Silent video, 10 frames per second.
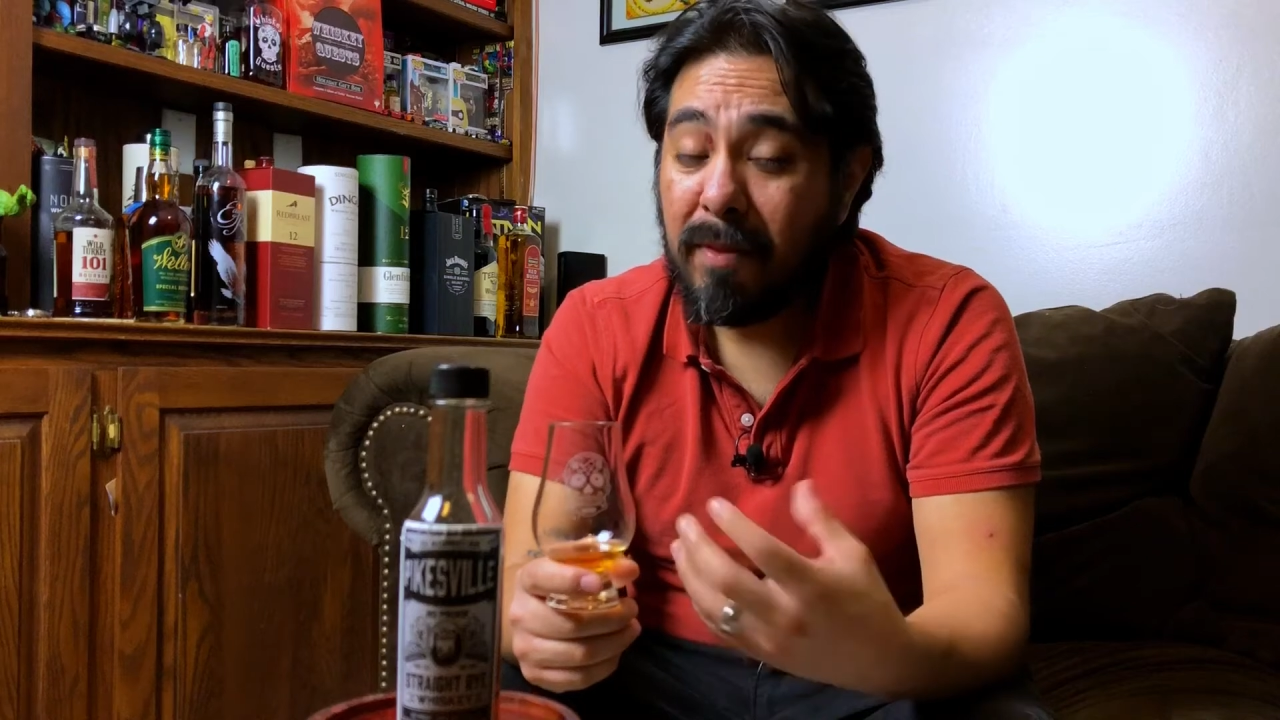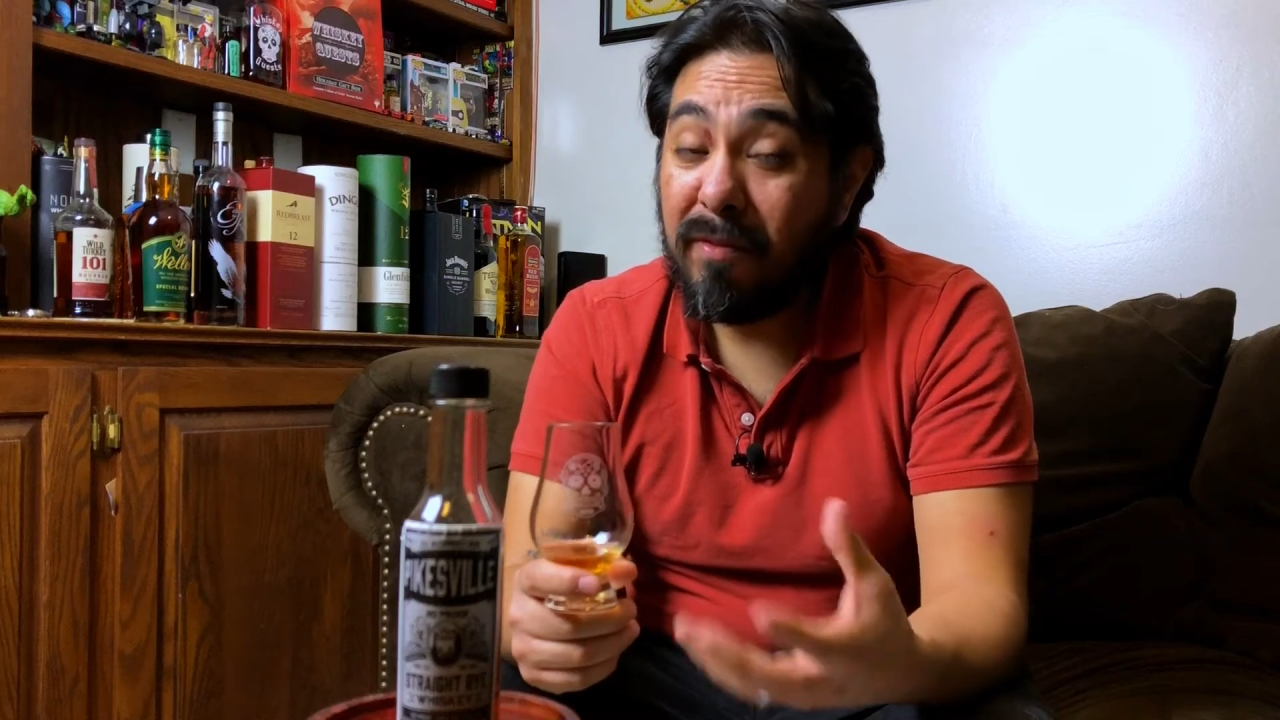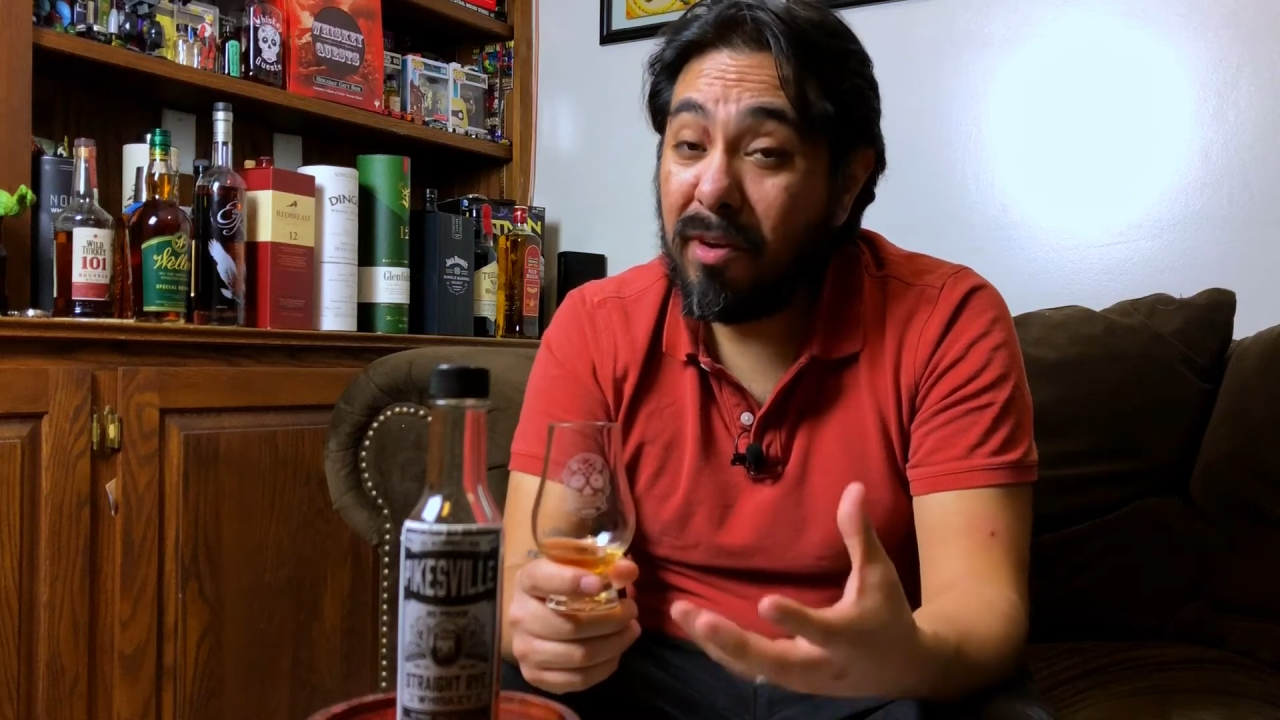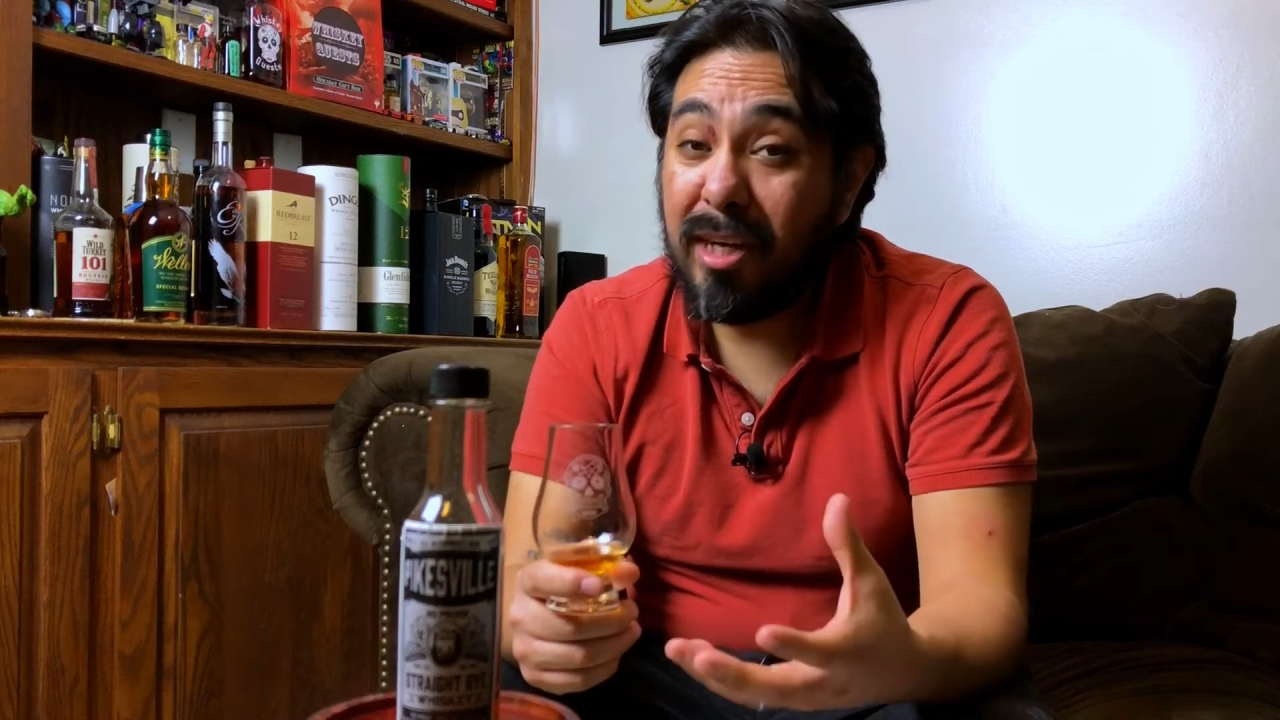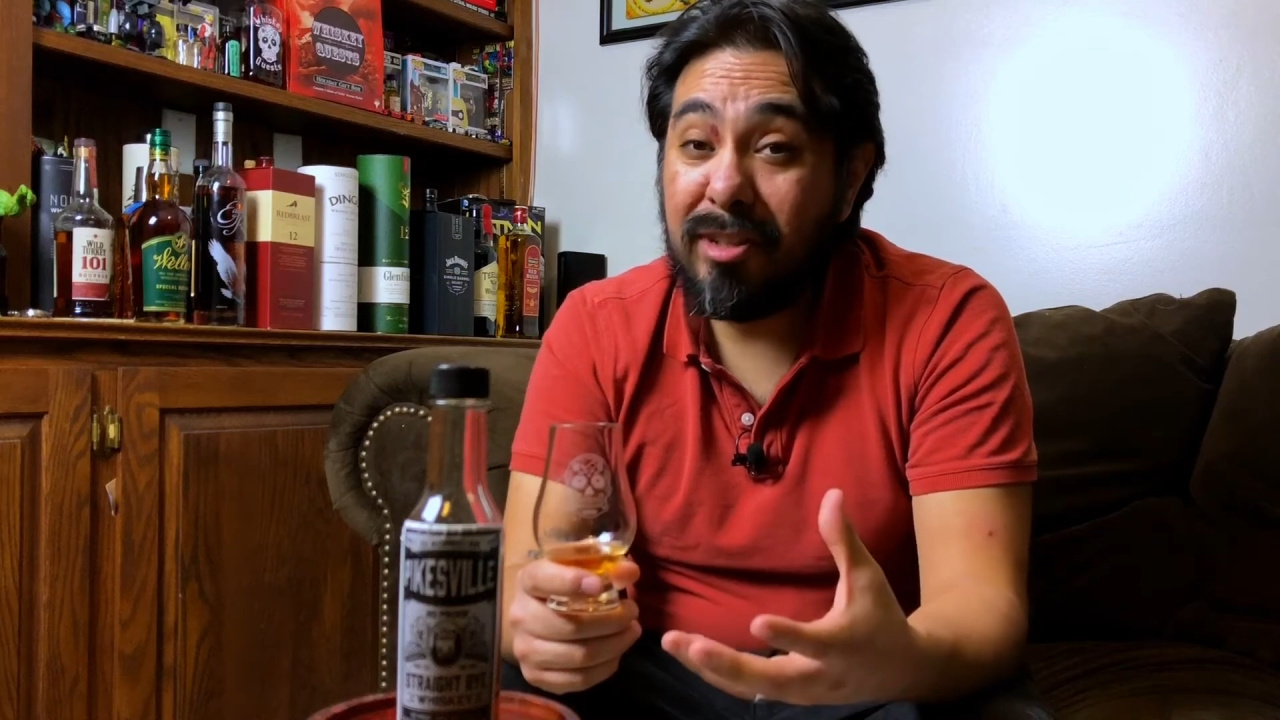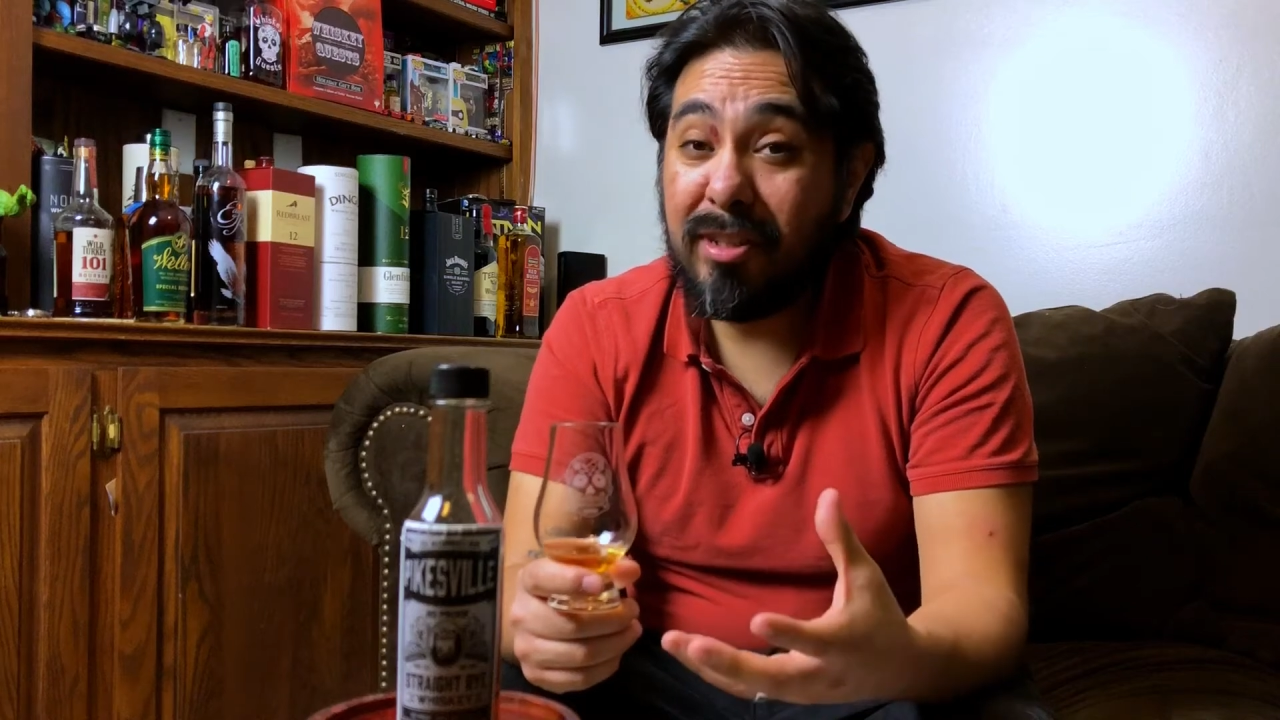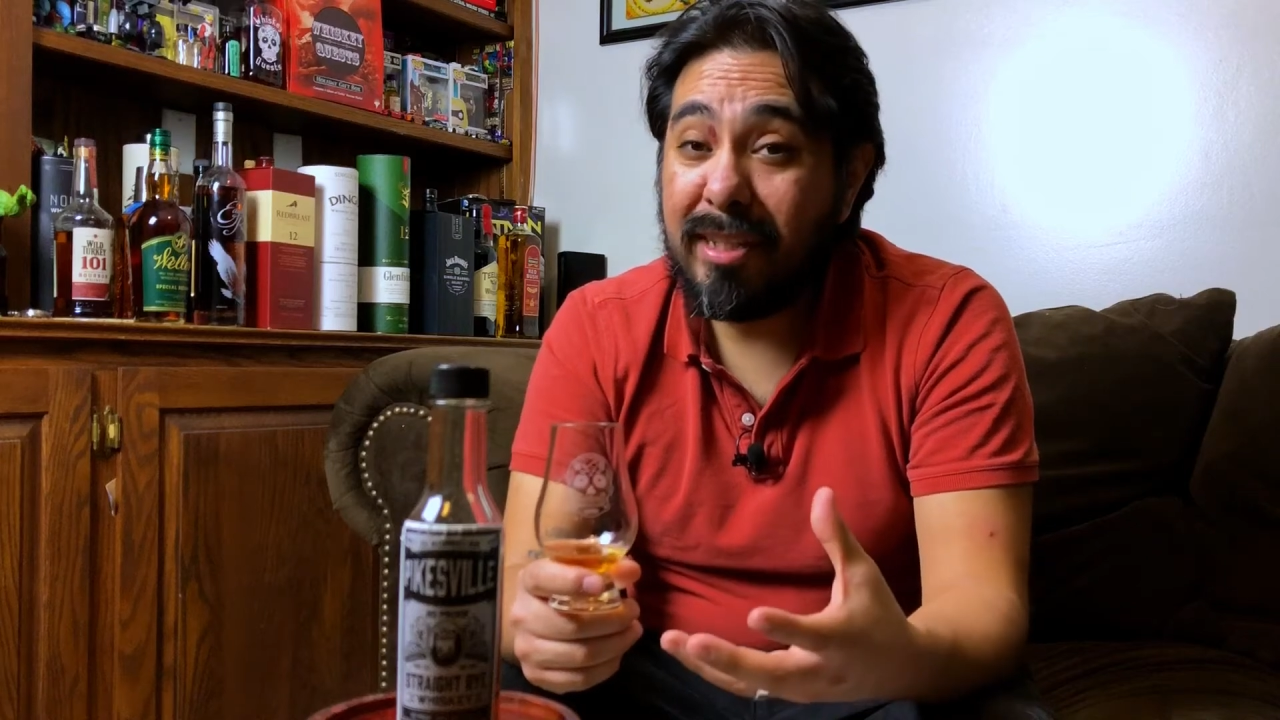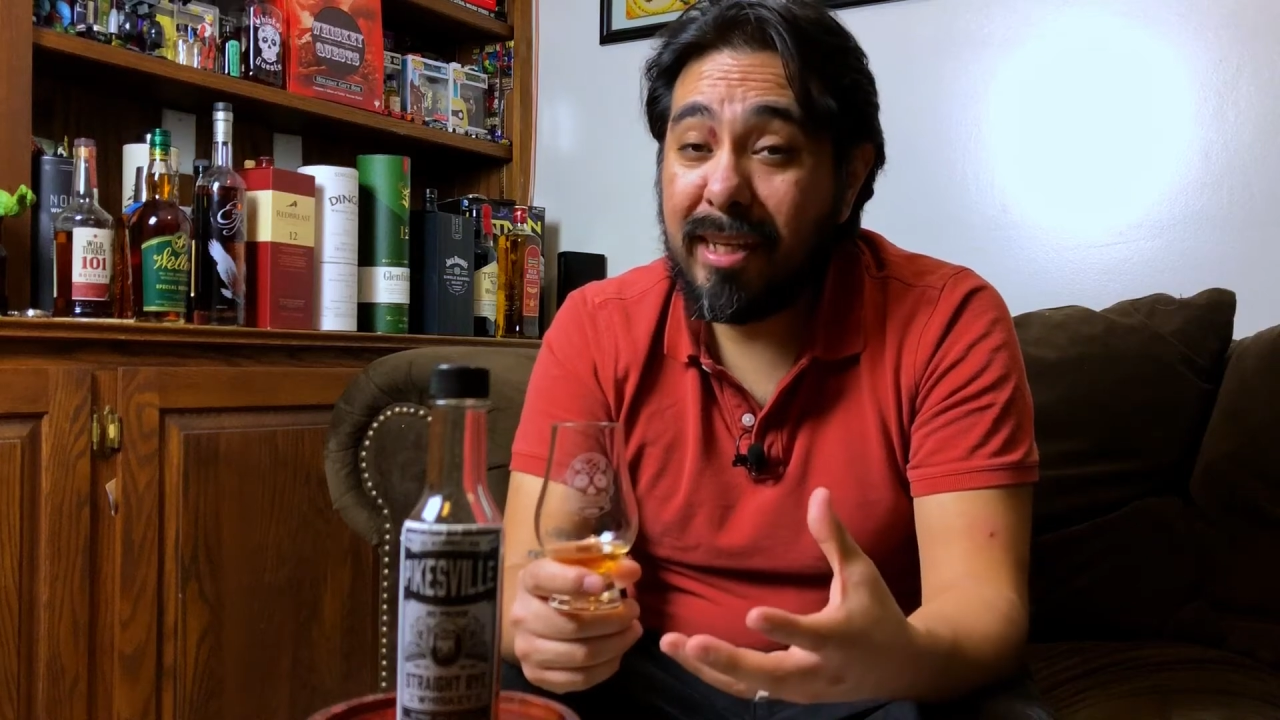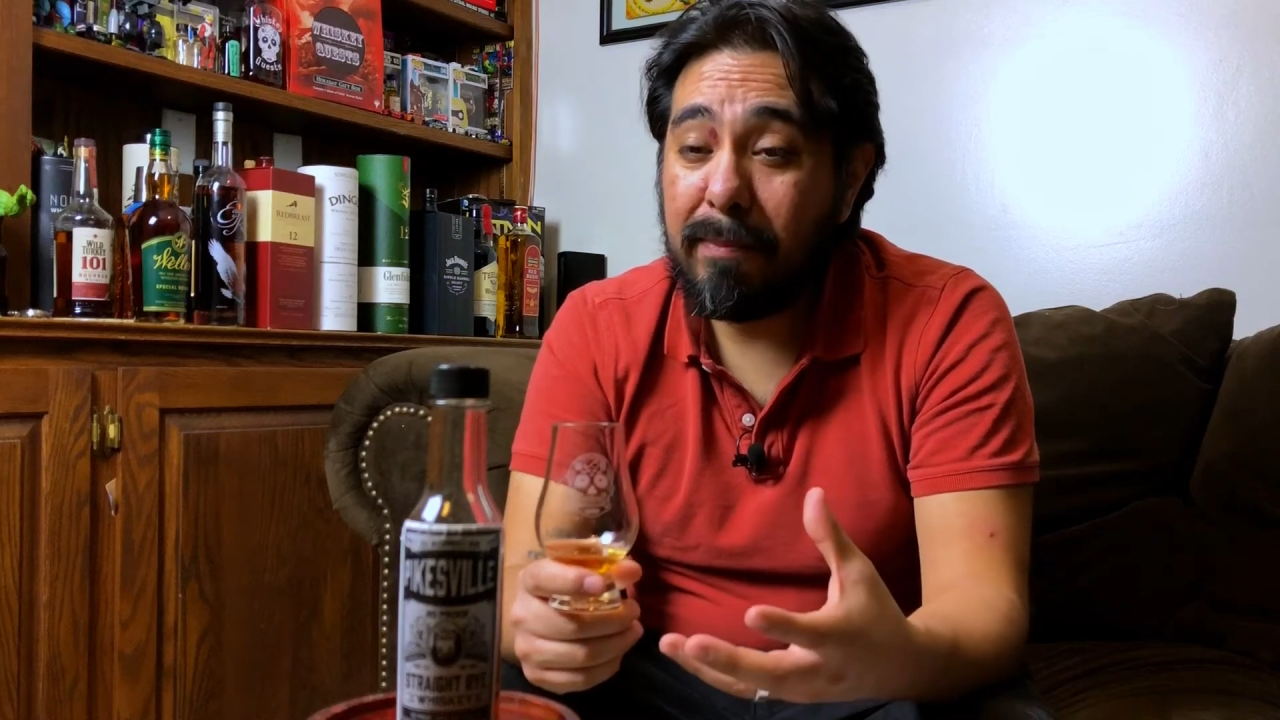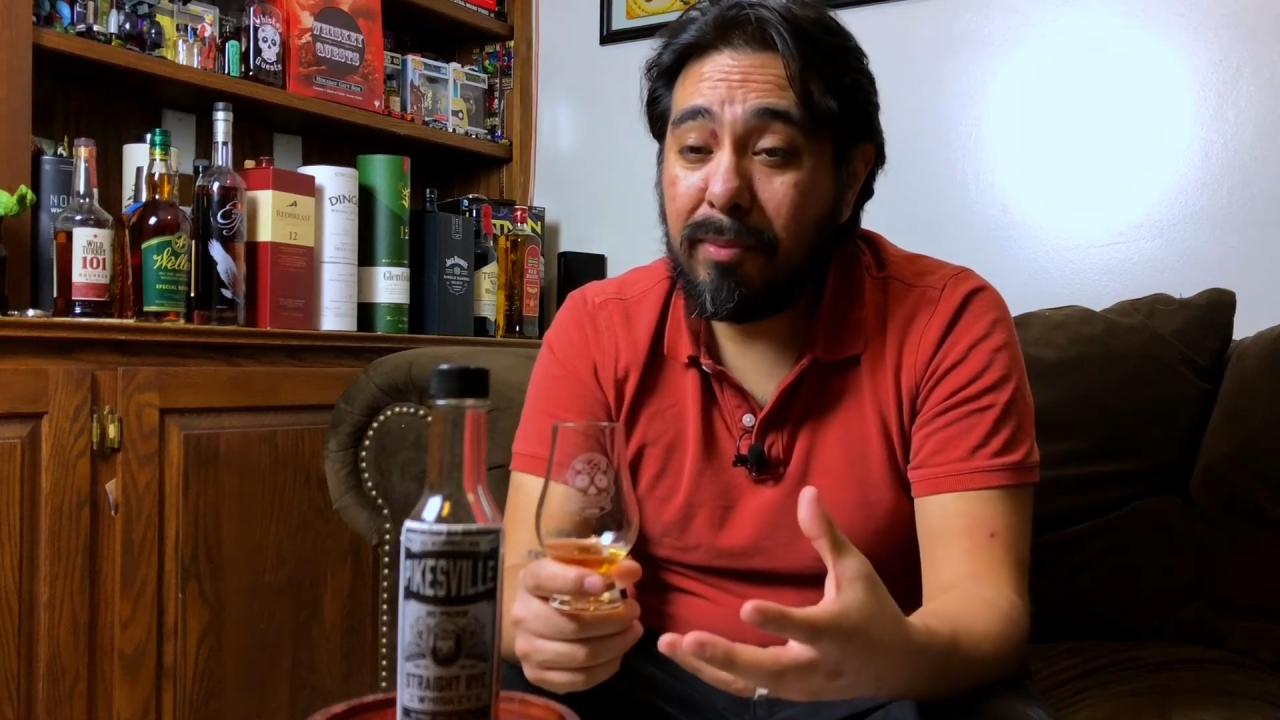For 110